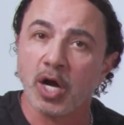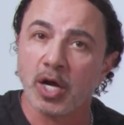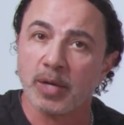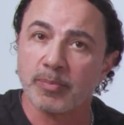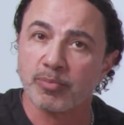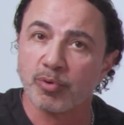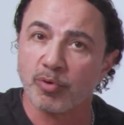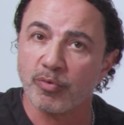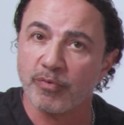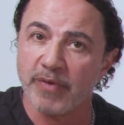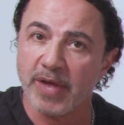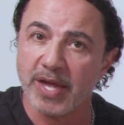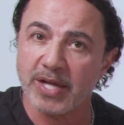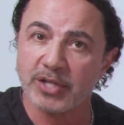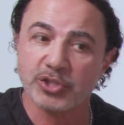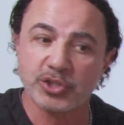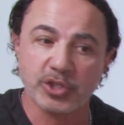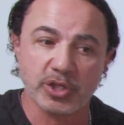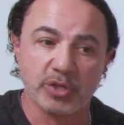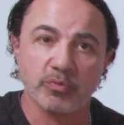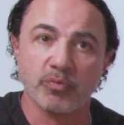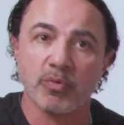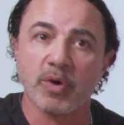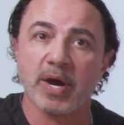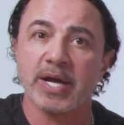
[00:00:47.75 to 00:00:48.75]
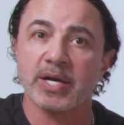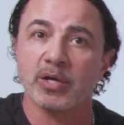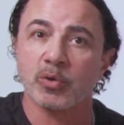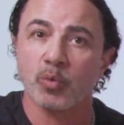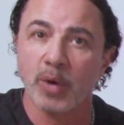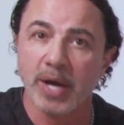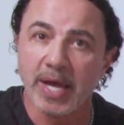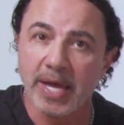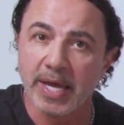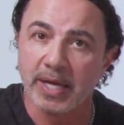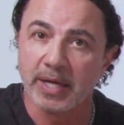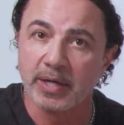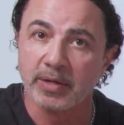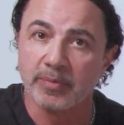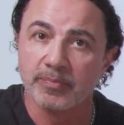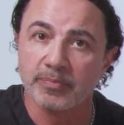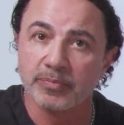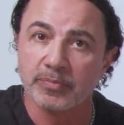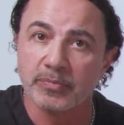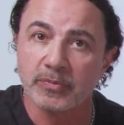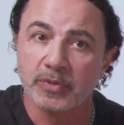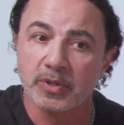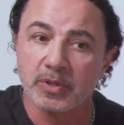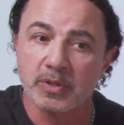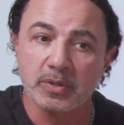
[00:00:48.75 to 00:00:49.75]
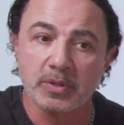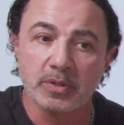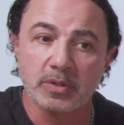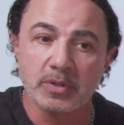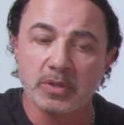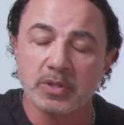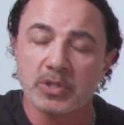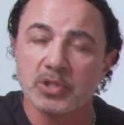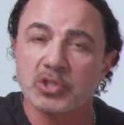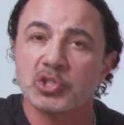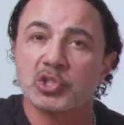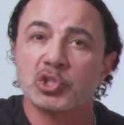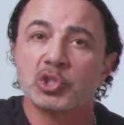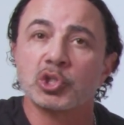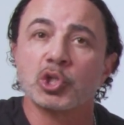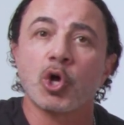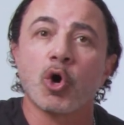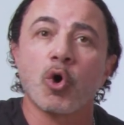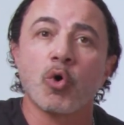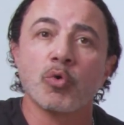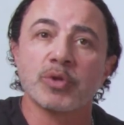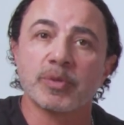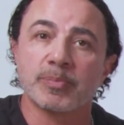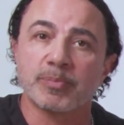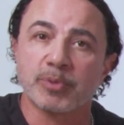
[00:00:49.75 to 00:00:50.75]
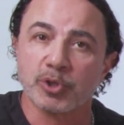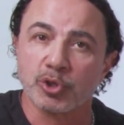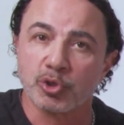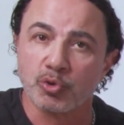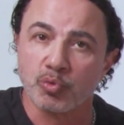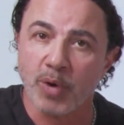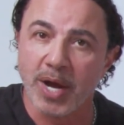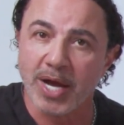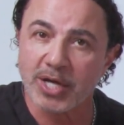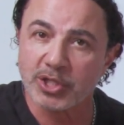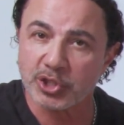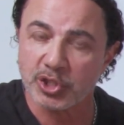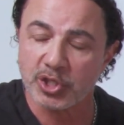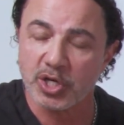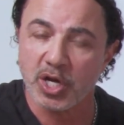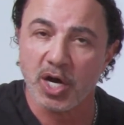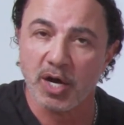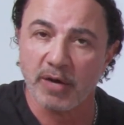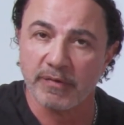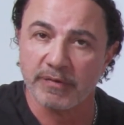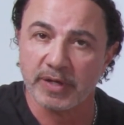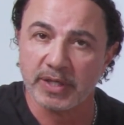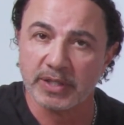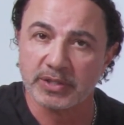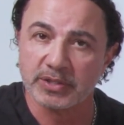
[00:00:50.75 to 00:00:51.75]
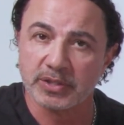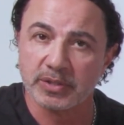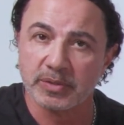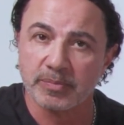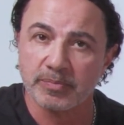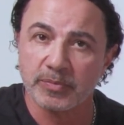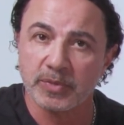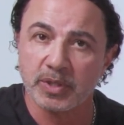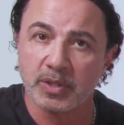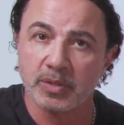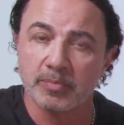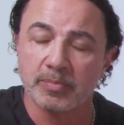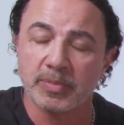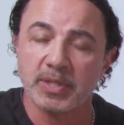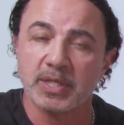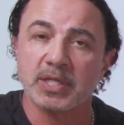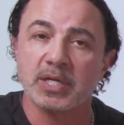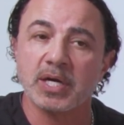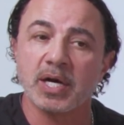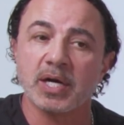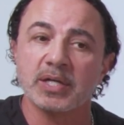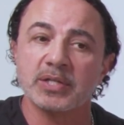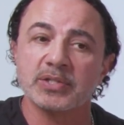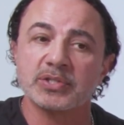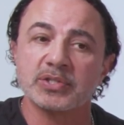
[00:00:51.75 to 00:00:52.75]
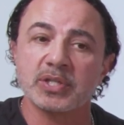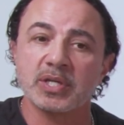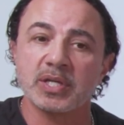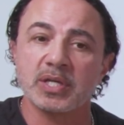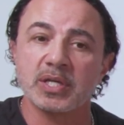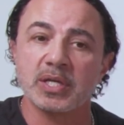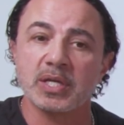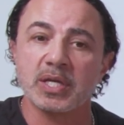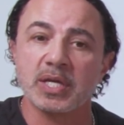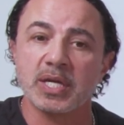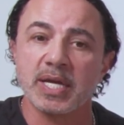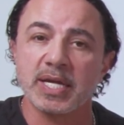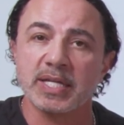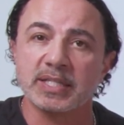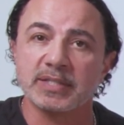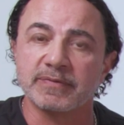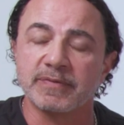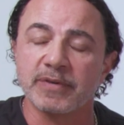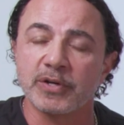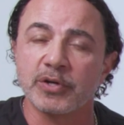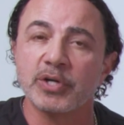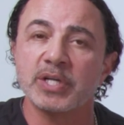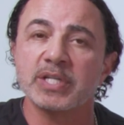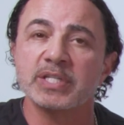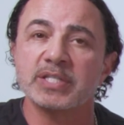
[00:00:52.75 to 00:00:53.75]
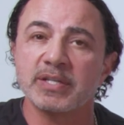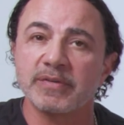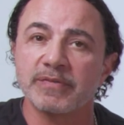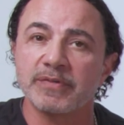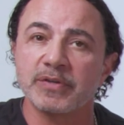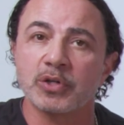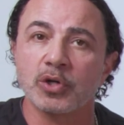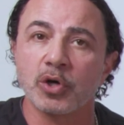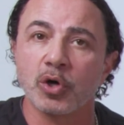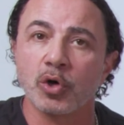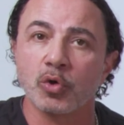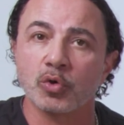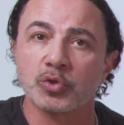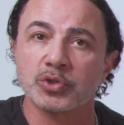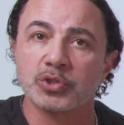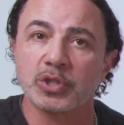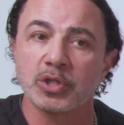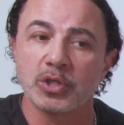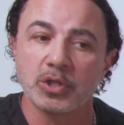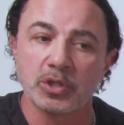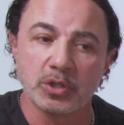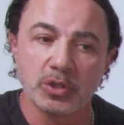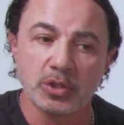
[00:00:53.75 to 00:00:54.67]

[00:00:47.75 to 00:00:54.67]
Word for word: on prevention right away, slow the progression of it, because it's very difficult